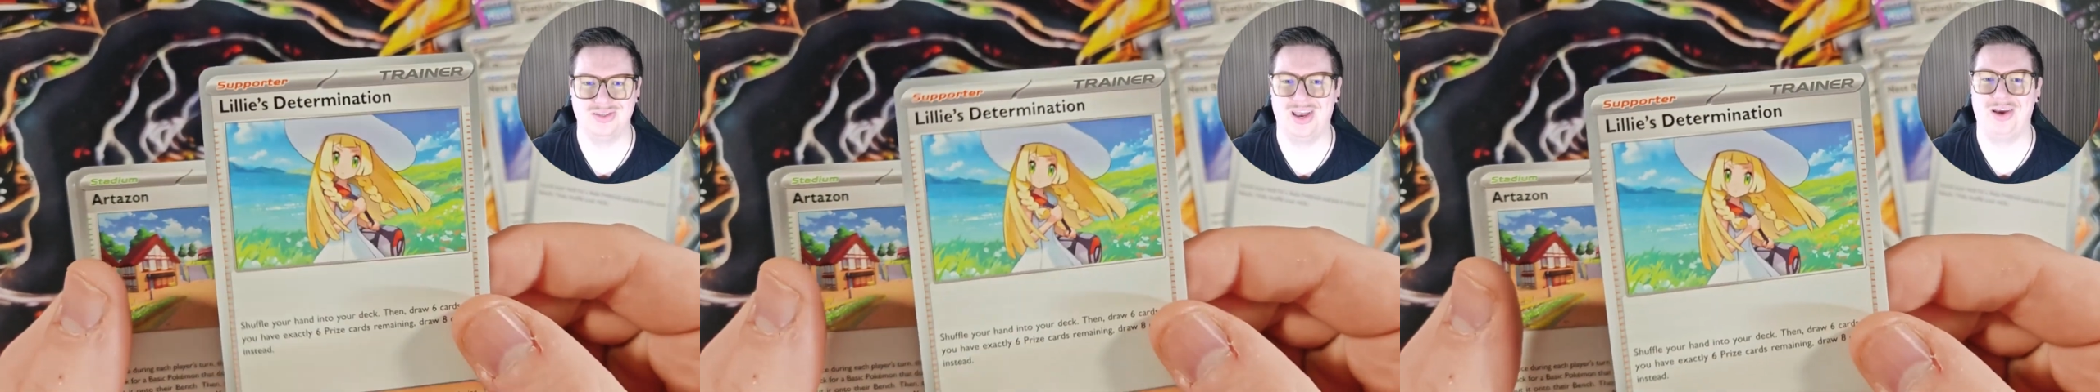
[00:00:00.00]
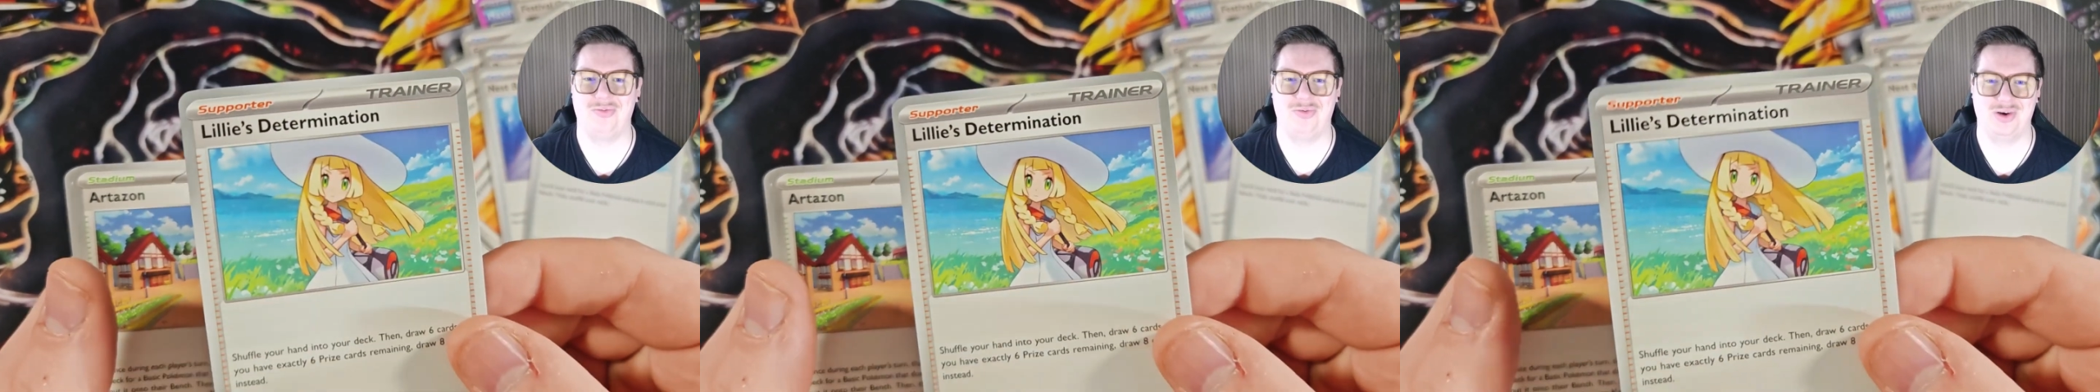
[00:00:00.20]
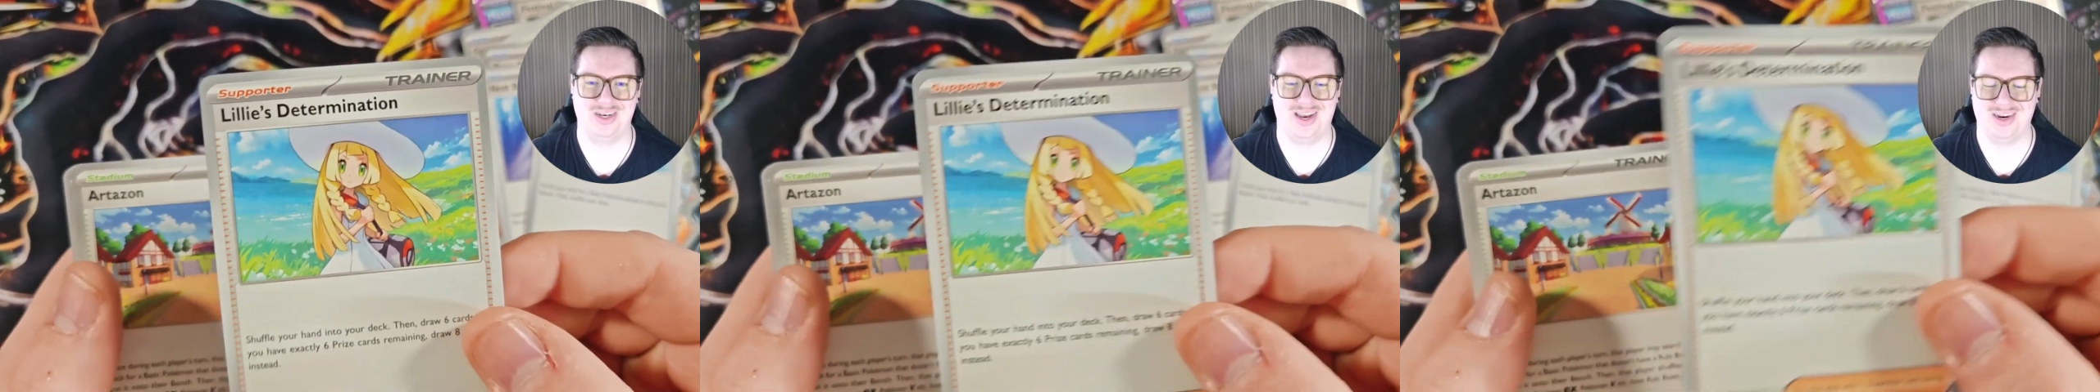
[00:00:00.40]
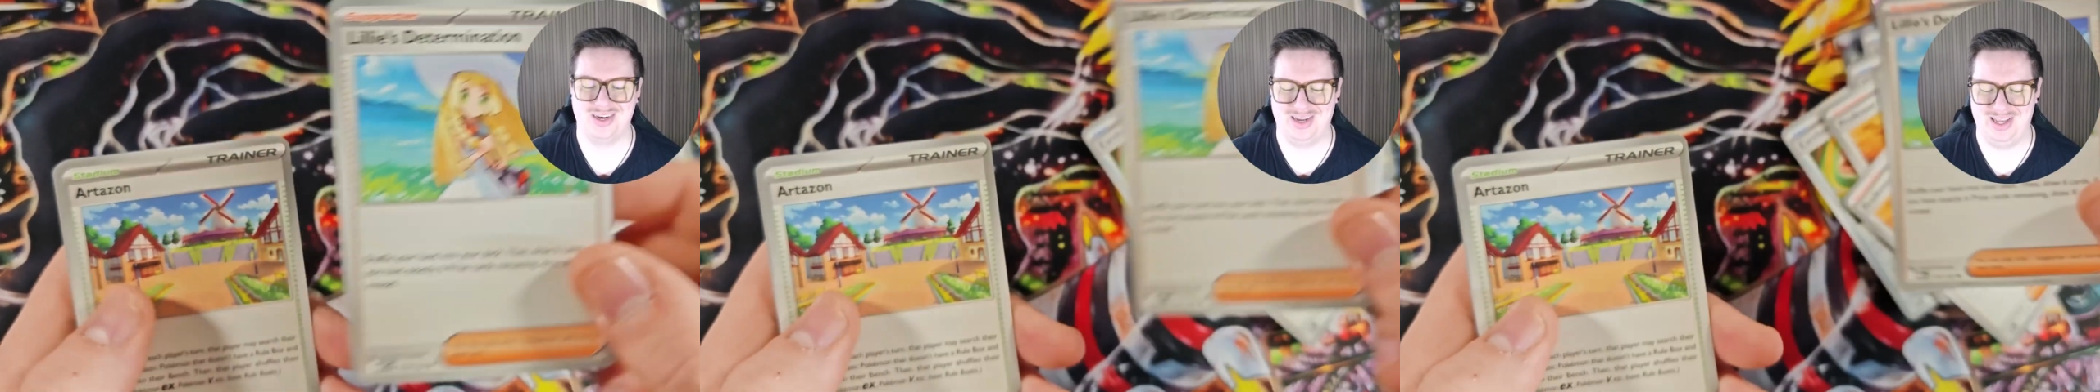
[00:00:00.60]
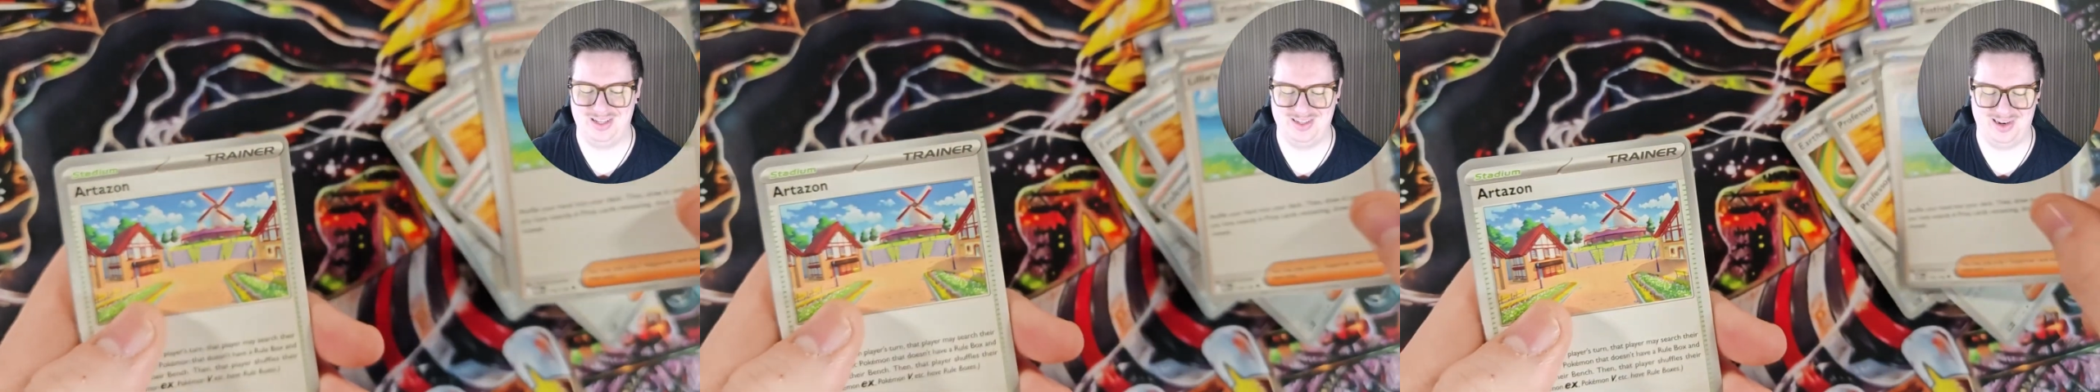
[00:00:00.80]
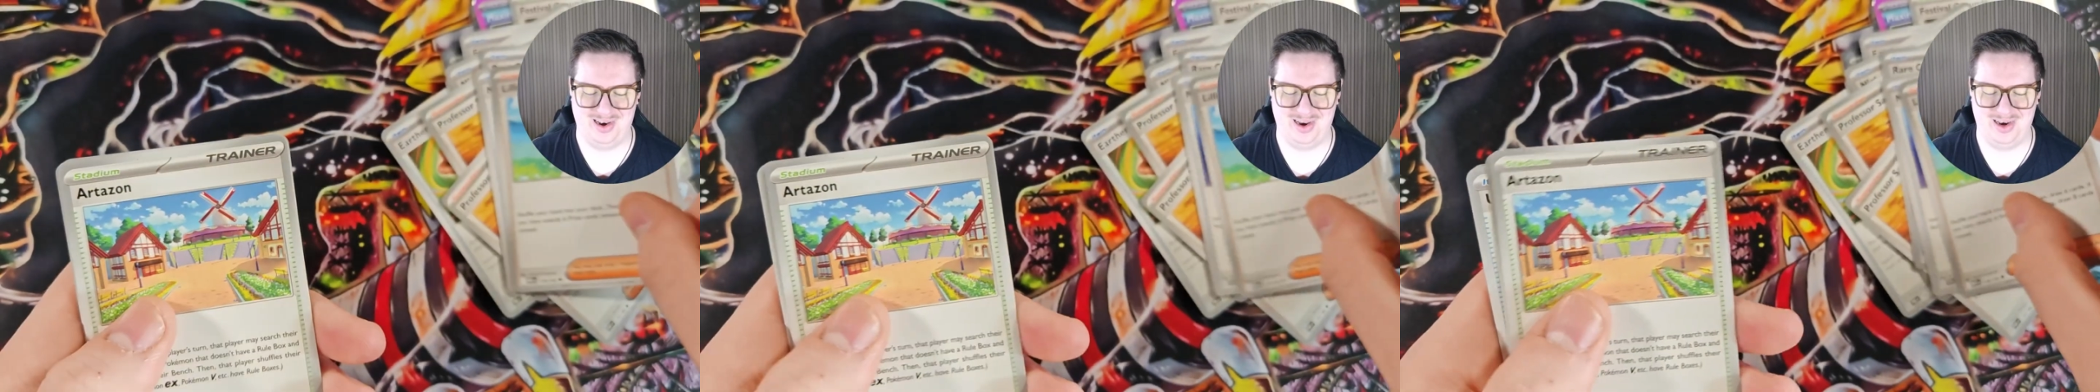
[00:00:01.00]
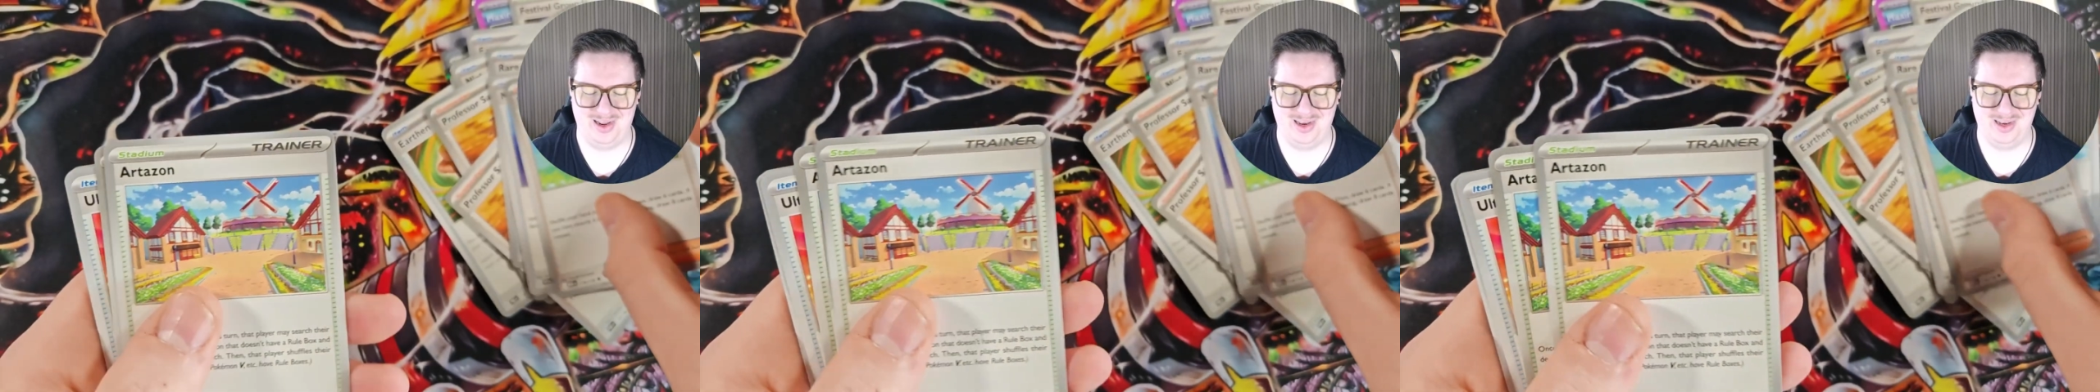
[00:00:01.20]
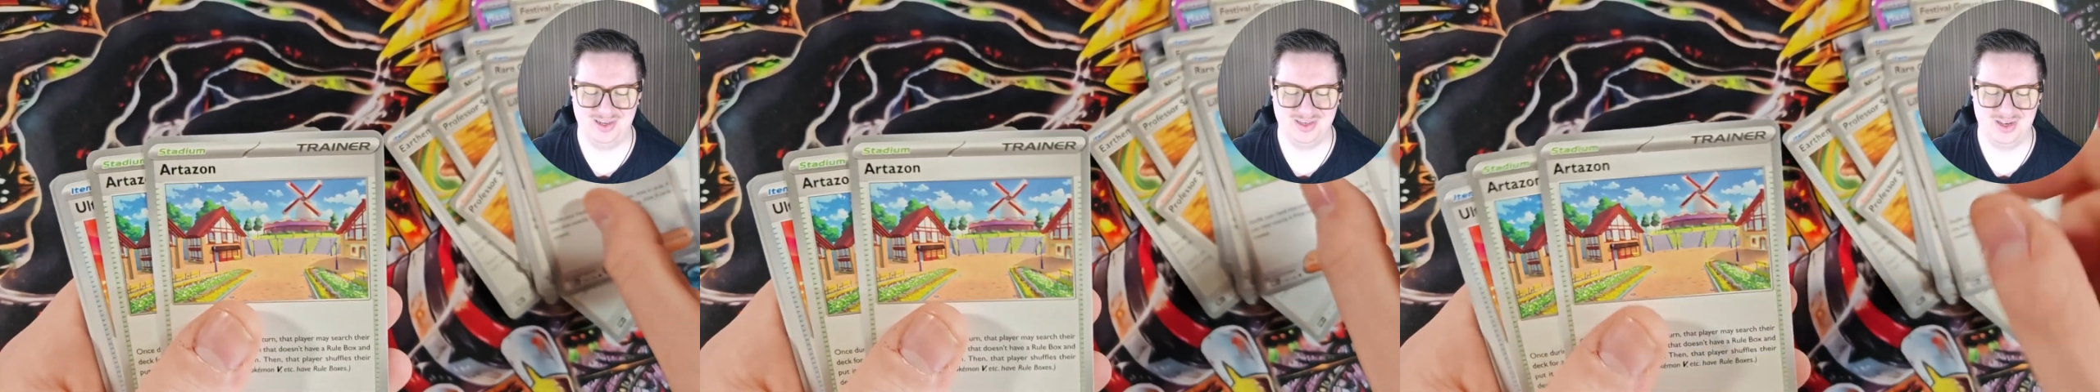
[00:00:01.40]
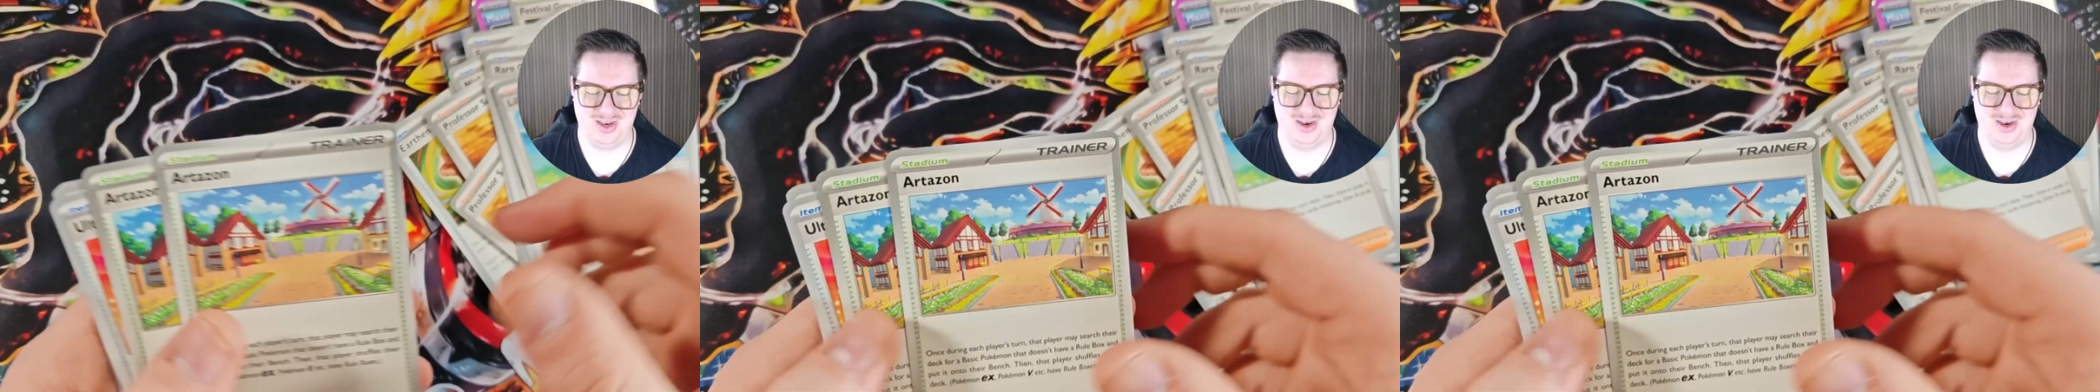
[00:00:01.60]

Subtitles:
every deck needs Lilies,